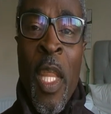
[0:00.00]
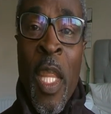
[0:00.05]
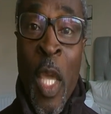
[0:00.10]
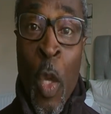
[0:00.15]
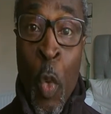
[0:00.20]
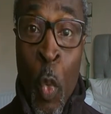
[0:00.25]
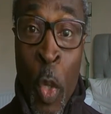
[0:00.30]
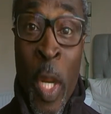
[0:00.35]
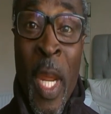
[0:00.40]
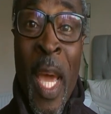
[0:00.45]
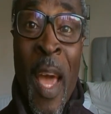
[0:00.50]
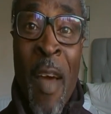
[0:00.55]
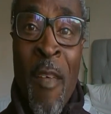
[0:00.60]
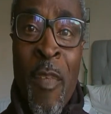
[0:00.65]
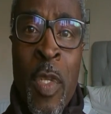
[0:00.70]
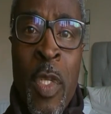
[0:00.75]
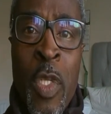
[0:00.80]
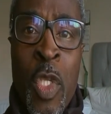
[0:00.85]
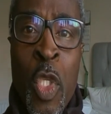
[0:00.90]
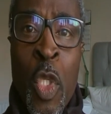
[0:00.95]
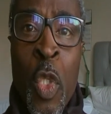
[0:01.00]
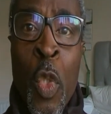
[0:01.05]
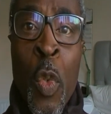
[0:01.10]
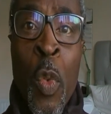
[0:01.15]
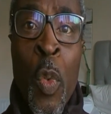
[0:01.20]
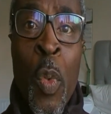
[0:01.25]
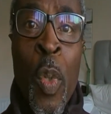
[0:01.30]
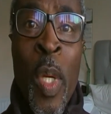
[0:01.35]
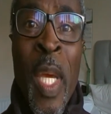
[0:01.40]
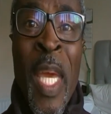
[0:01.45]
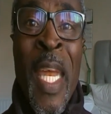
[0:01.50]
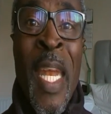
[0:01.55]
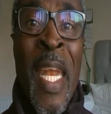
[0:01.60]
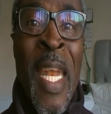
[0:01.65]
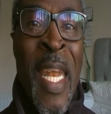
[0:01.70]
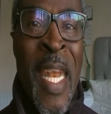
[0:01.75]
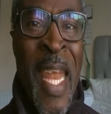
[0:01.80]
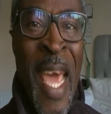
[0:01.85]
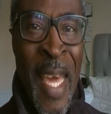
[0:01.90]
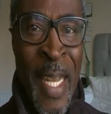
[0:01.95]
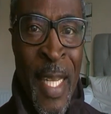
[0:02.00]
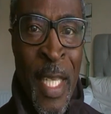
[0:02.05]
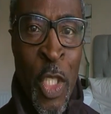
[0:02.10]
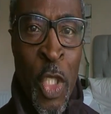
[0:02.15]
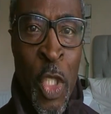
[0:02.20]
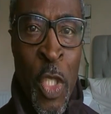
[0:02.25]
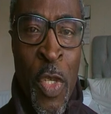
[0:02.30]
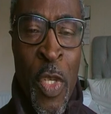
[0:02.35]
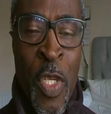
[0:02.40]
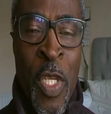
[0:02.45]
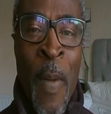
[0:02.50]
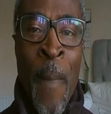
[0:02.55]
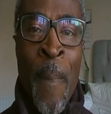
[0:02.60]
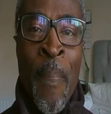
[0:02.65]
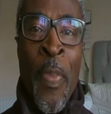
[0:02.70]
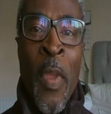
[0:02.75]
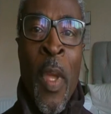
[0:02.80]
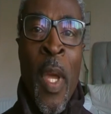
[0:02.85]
They would have to sue in negligence.